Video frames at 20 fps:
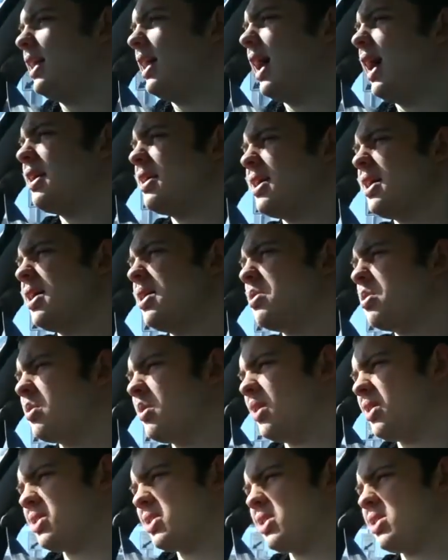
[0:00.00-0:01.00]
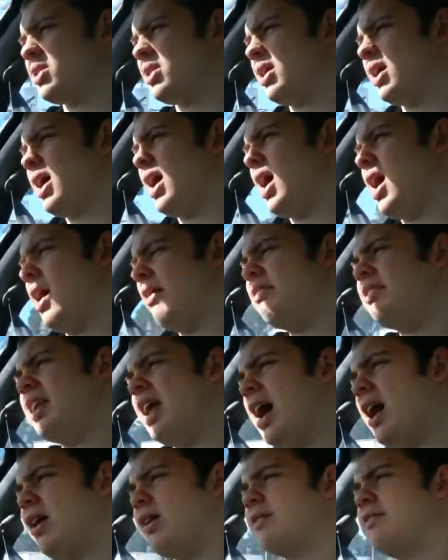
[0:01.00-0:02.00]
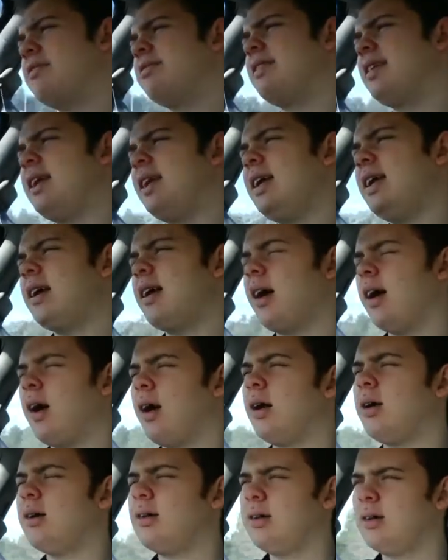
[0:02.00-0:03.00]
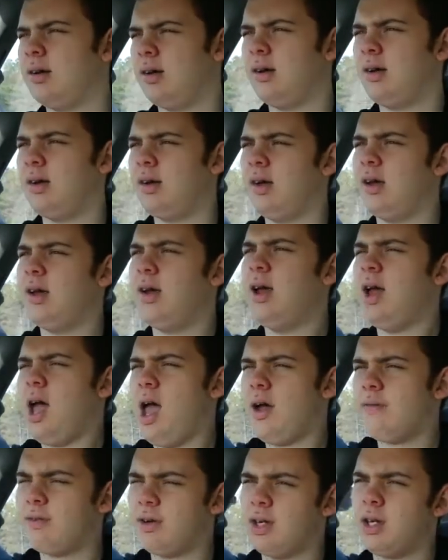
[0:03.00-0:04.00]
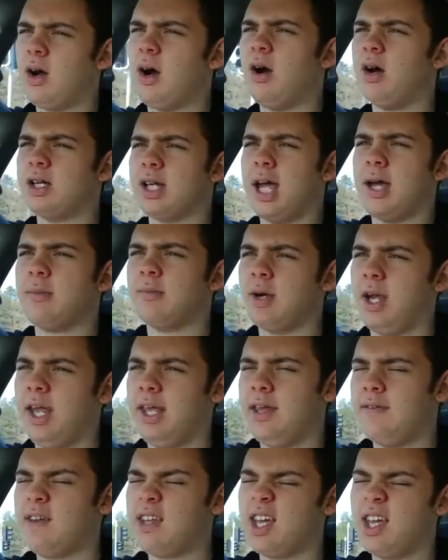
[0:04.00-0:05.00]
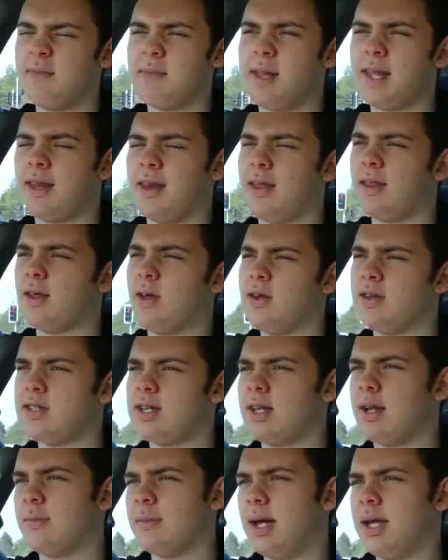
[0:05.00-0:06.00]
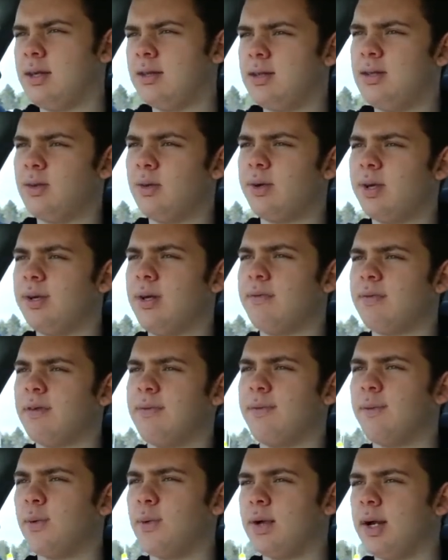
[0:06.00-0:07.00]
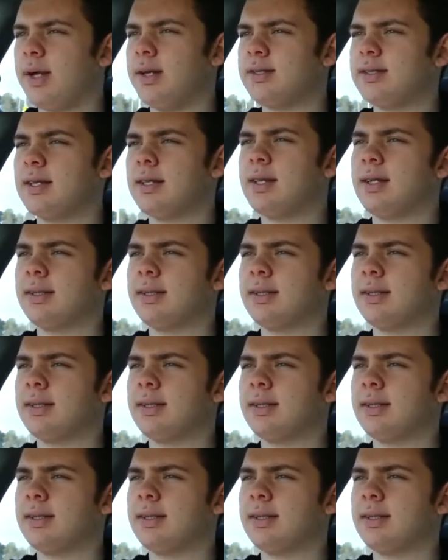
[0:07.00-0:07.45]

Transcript: I'm gonna watch a half an hour video. every goddamn week. If I get plenty of those, then I might do it every fortnight or something